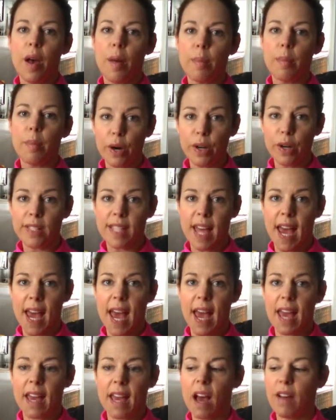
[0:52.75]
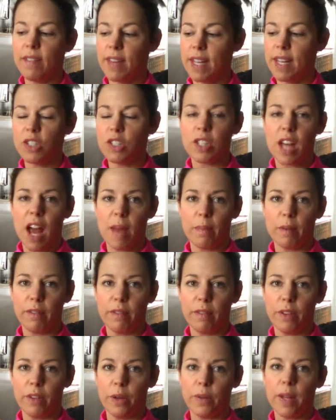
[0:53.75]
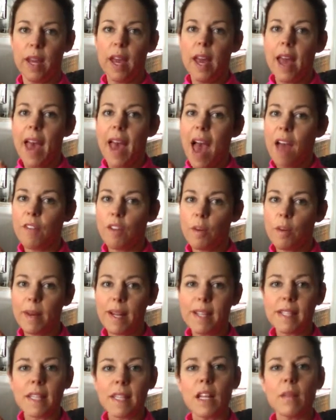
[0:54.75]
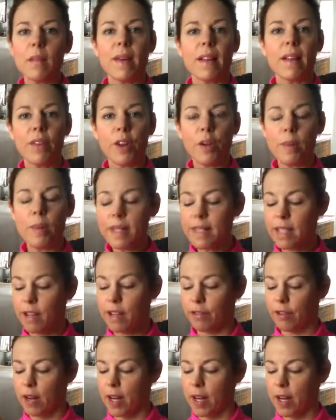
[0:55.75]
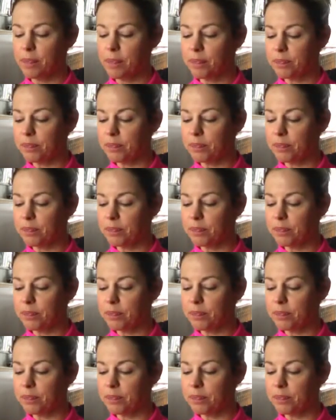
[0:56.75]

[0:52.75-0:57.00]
per day of each type of food. Everybody's going to be a little bit different.